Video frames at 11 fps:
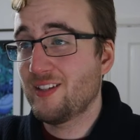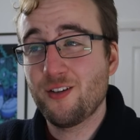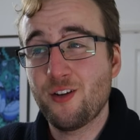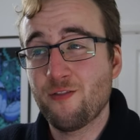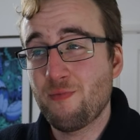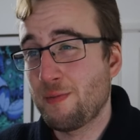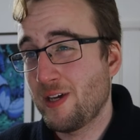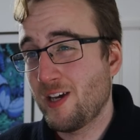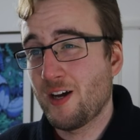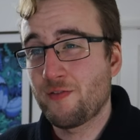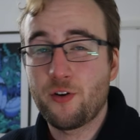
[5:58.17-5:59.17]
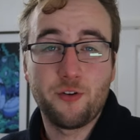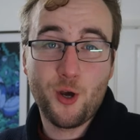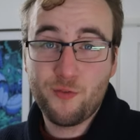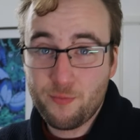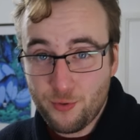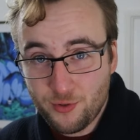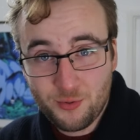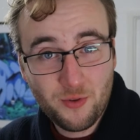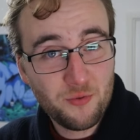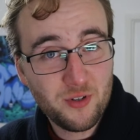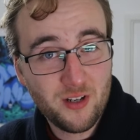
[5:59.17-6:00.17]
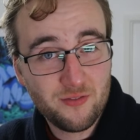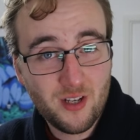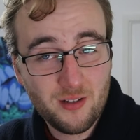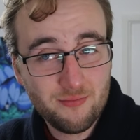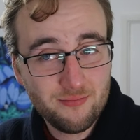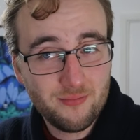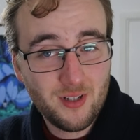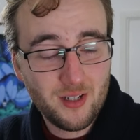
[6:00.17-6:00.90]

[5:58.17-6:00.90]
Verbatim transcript: I don't know if maybe I've gone overboard with what I've done.